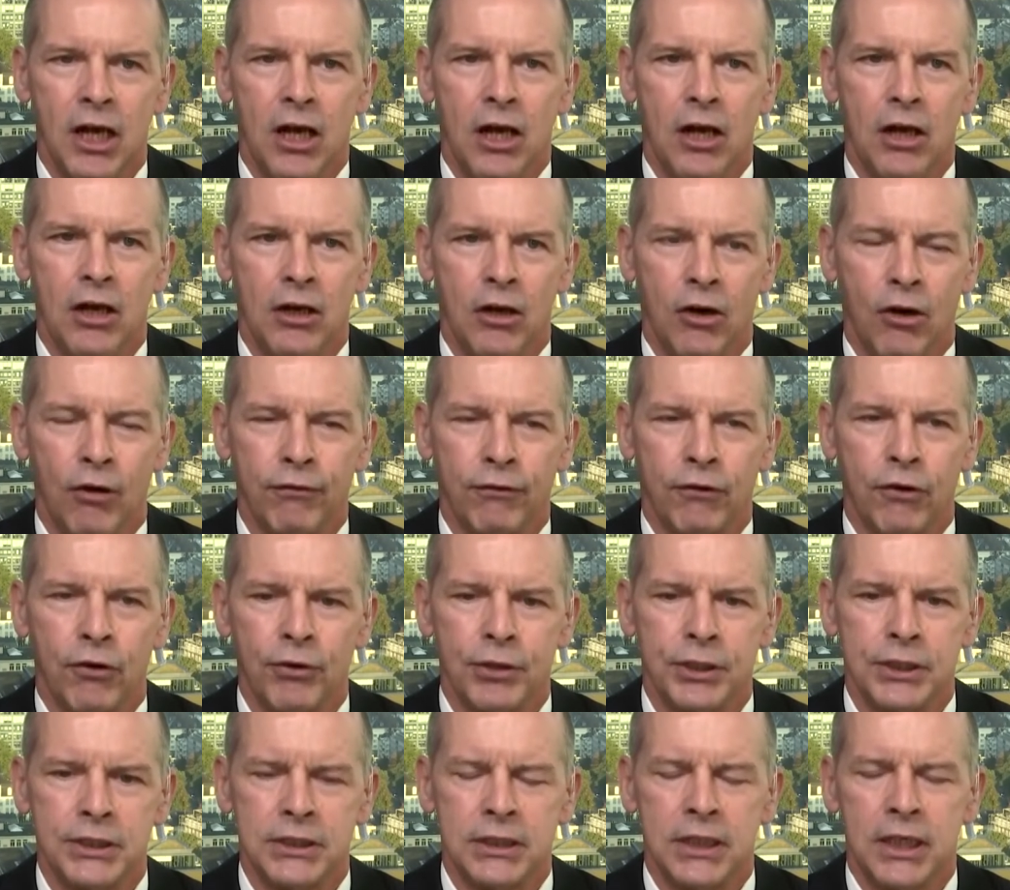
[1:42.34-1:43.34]
Of
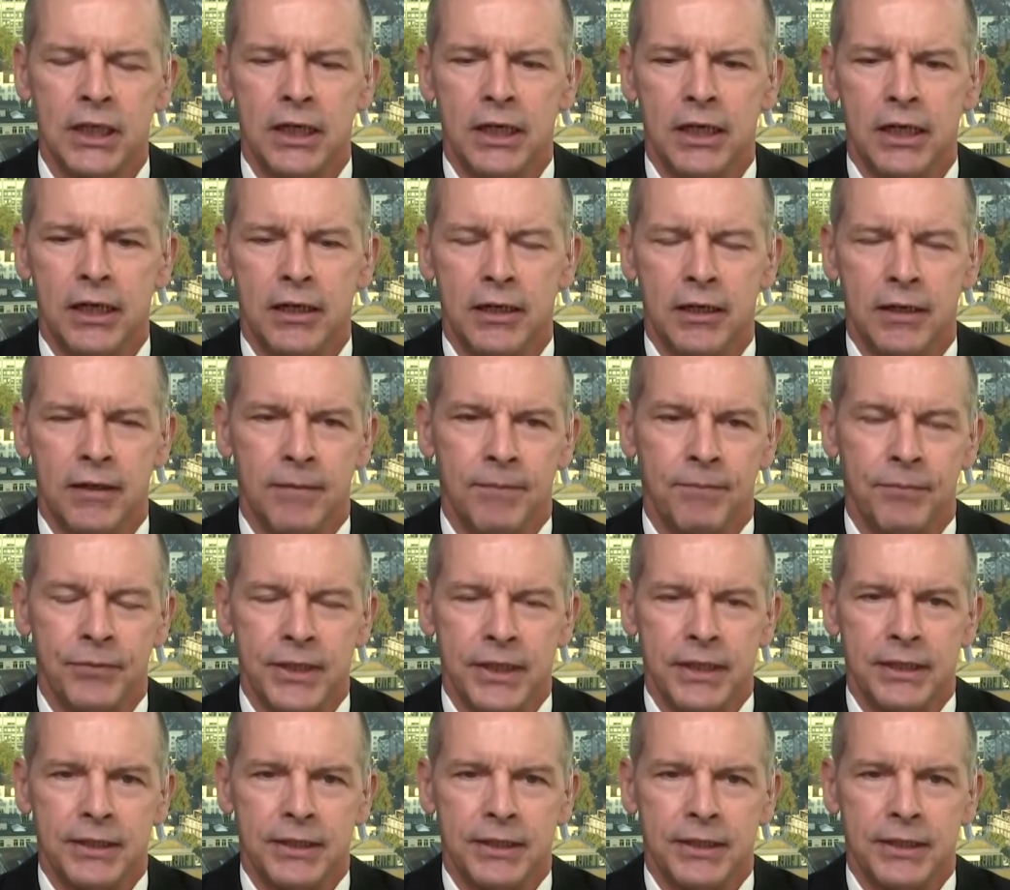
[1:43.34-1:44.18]
course, the